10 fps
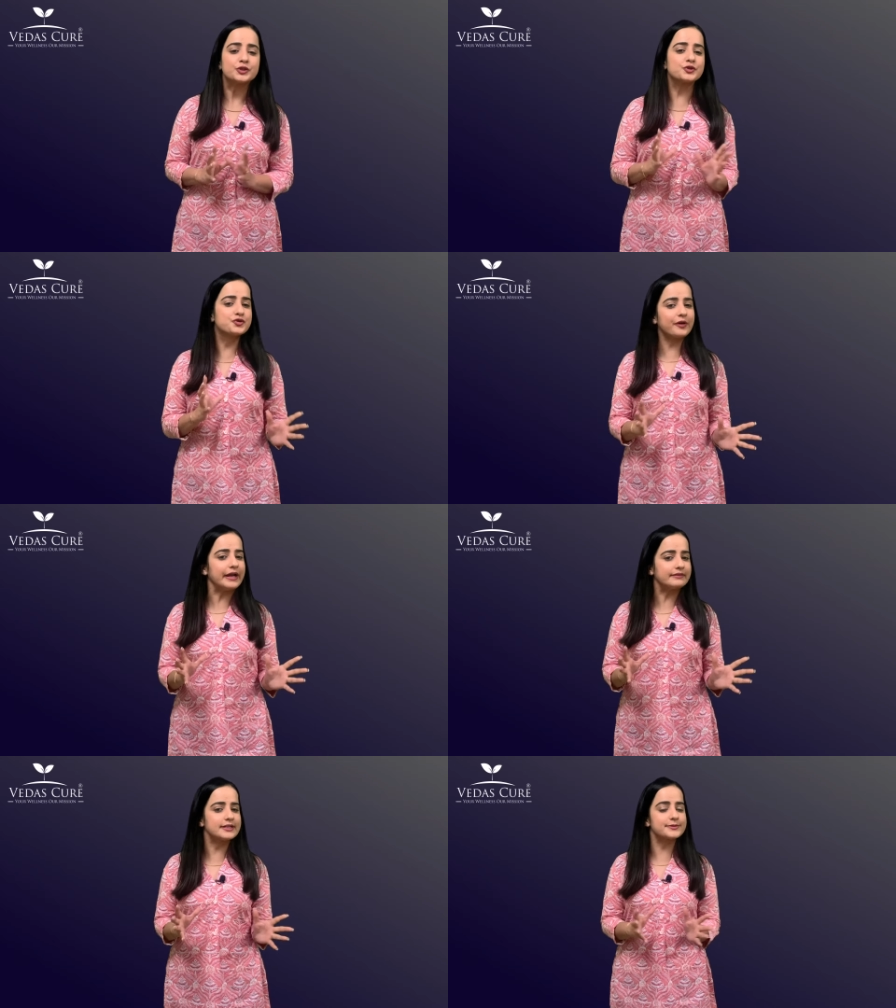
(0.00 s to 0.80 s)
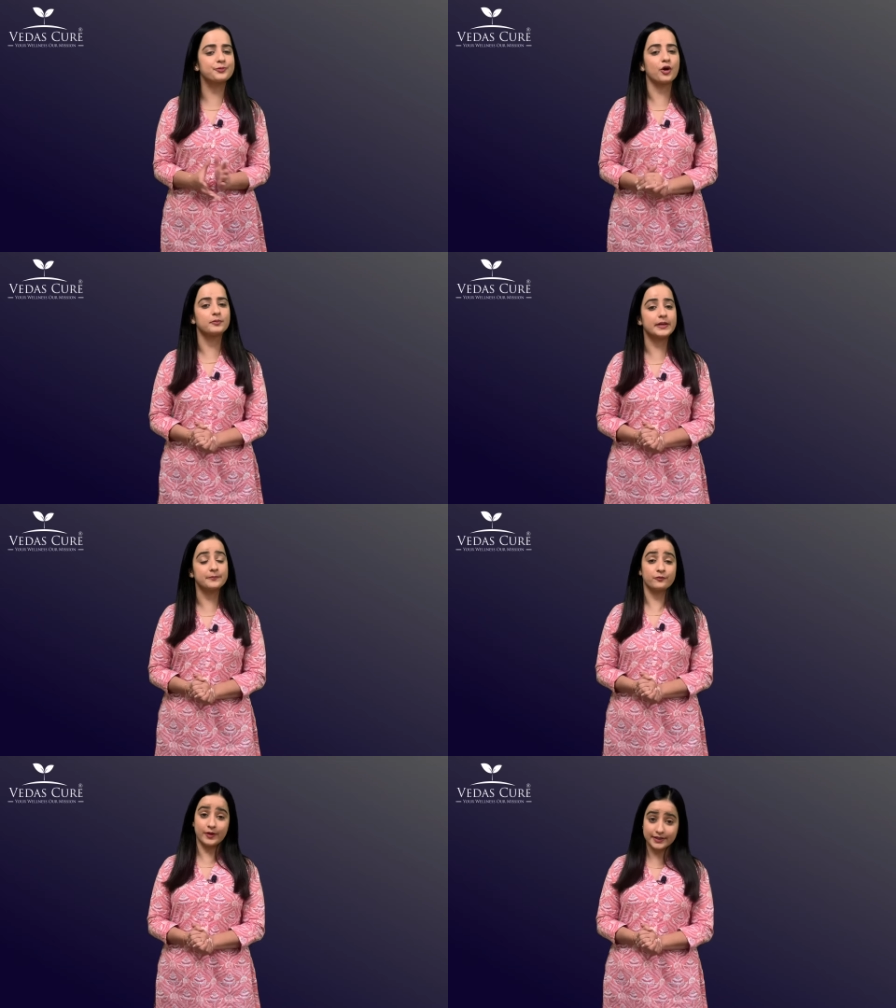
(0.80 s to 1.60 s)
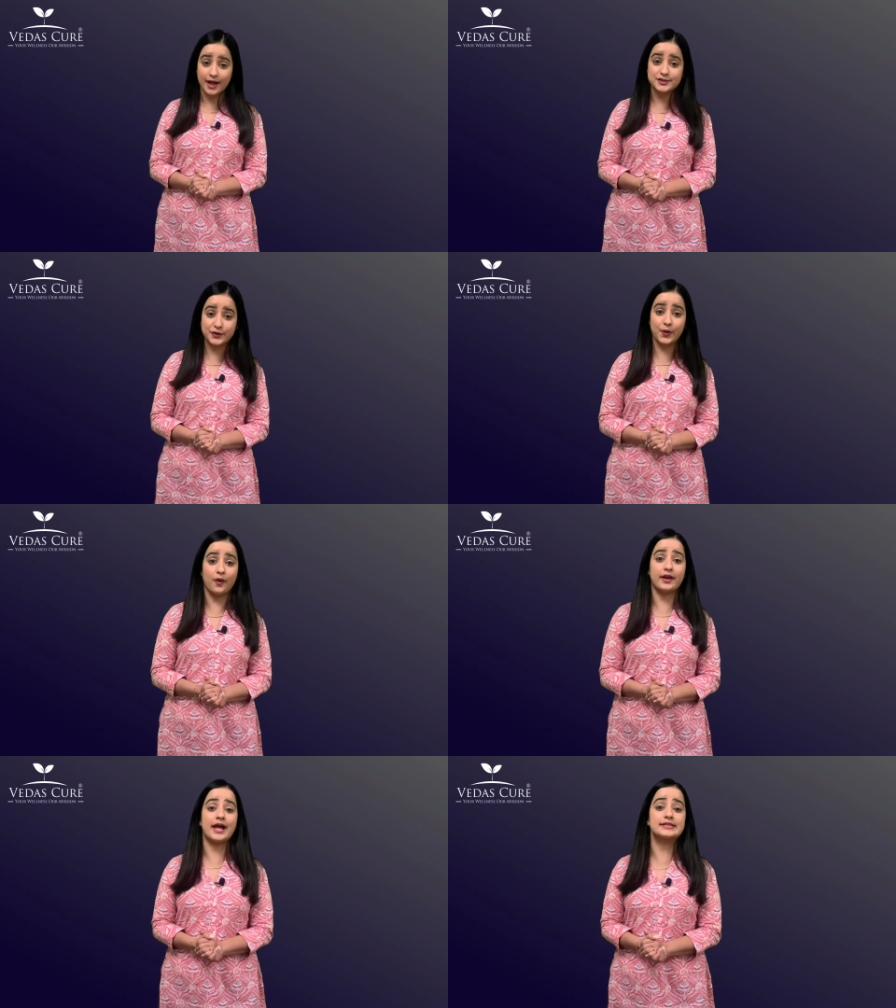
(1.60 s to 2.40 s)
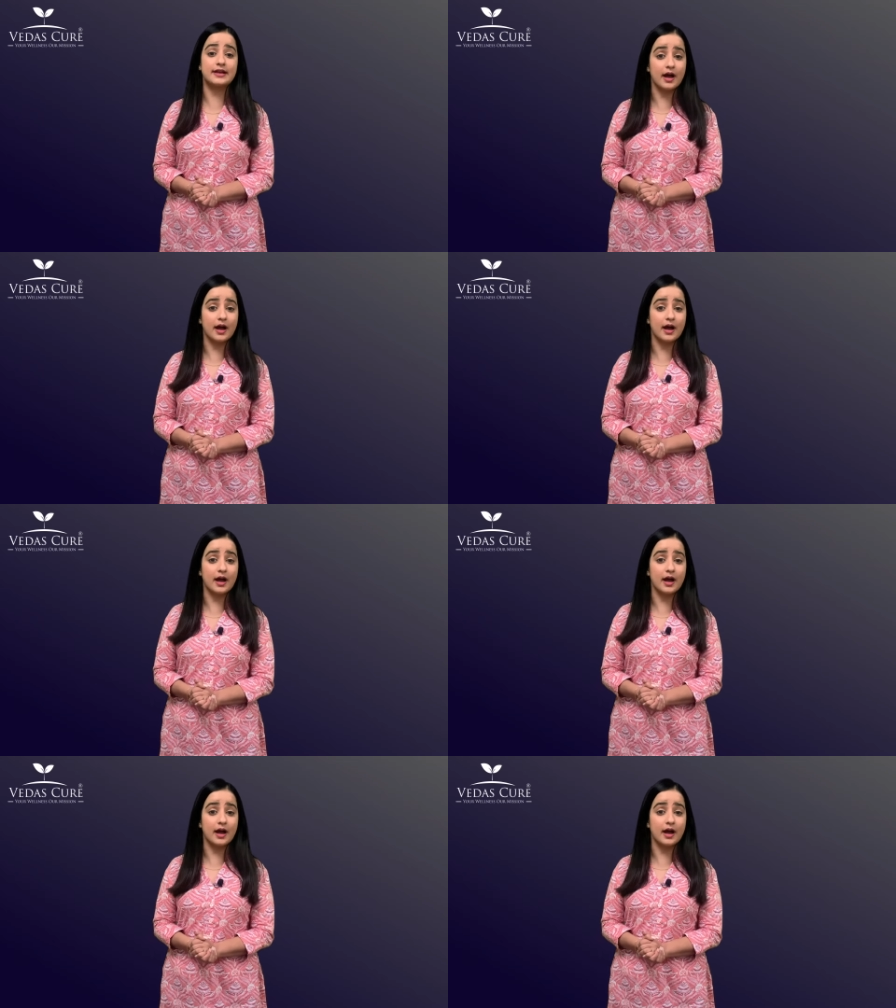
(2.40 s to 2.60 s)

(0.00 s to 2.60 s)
To treat this problem, Vedas Cure has